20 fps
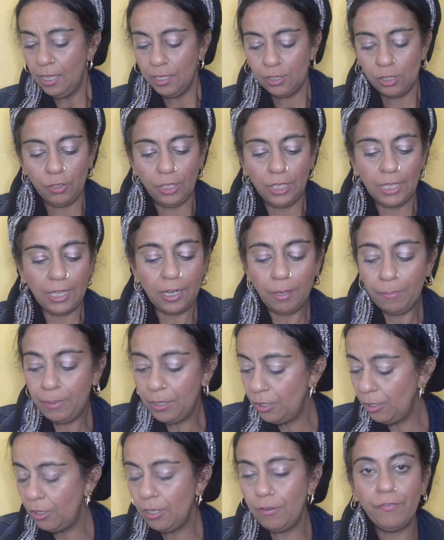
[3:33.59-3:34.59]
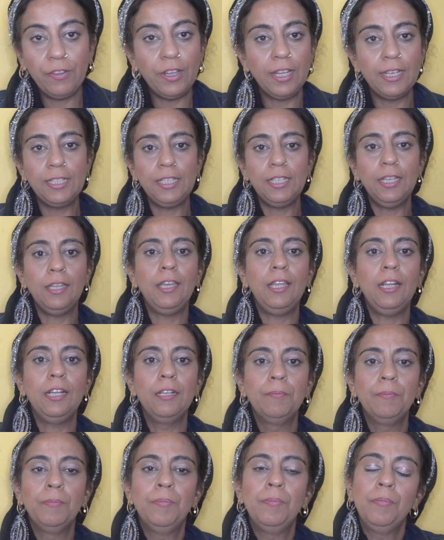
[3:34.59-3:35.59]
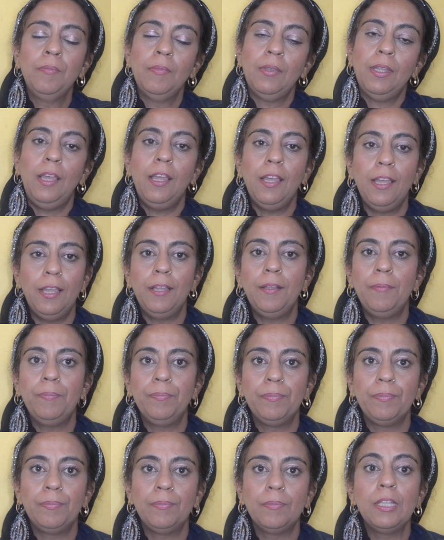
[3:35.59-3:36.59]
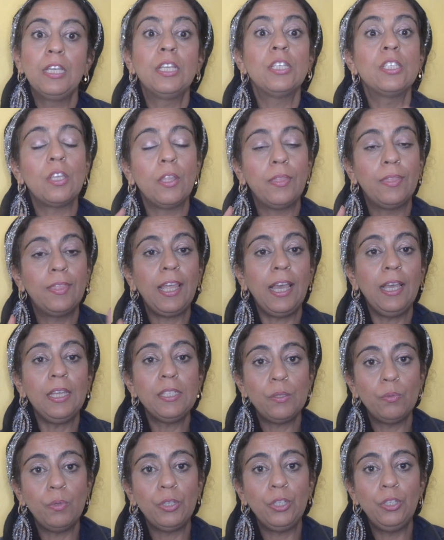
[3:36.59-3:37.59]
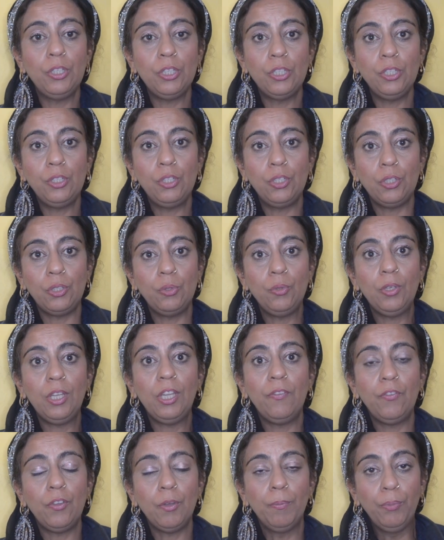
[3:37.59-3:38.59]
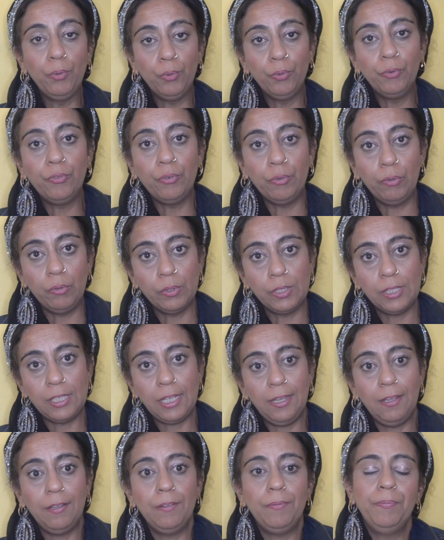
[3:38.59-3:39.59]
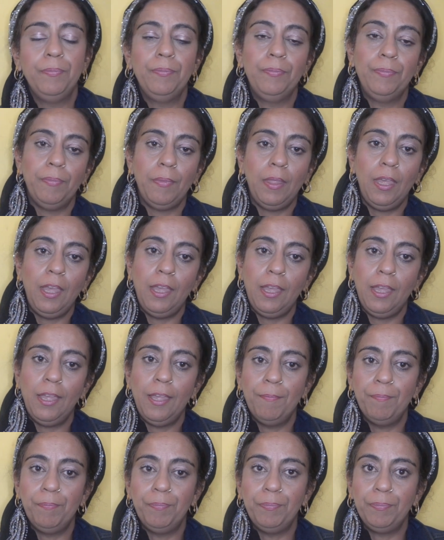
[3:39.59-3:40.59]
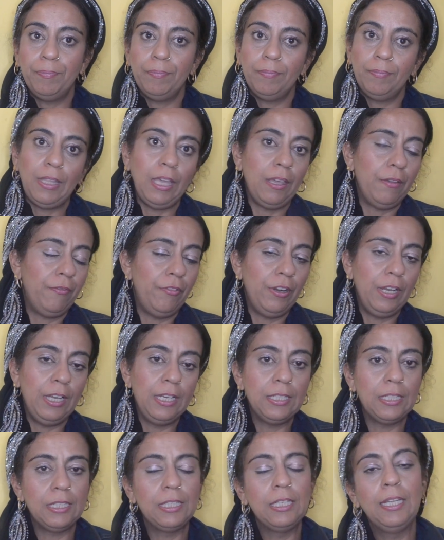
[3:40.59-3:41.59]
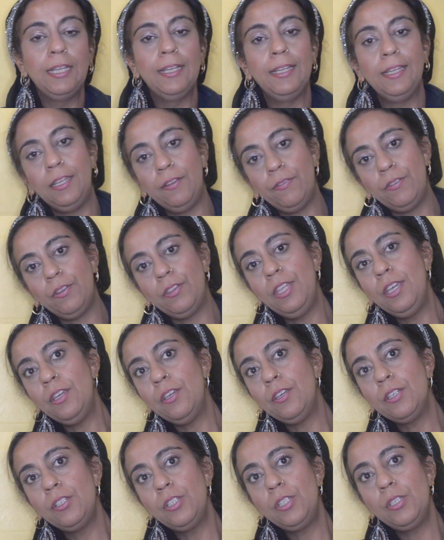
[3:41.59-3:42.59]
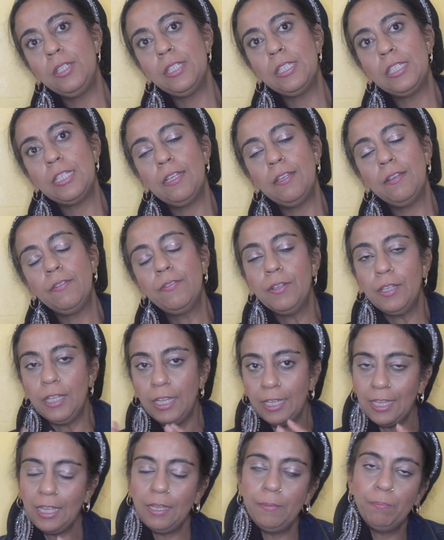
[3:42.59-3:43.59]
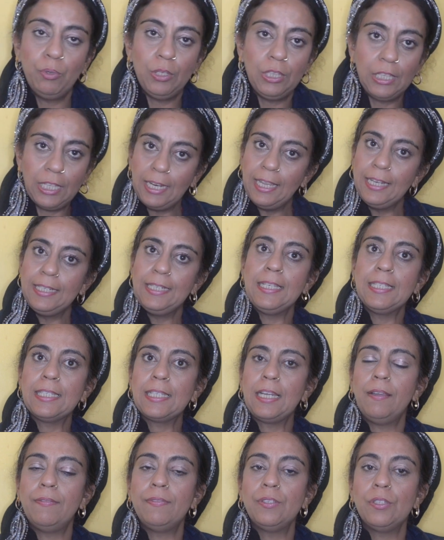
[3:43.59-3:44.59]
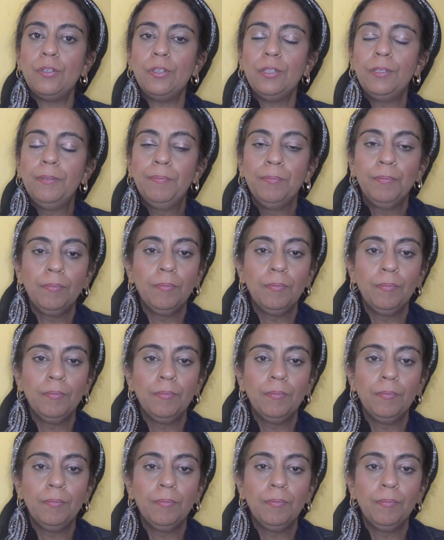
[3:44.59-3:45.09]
So you get up and you can find it again. So that's what you can do if your ball falls out. Get a friend. If you think you can do it yourself, again, put the latex gloves on.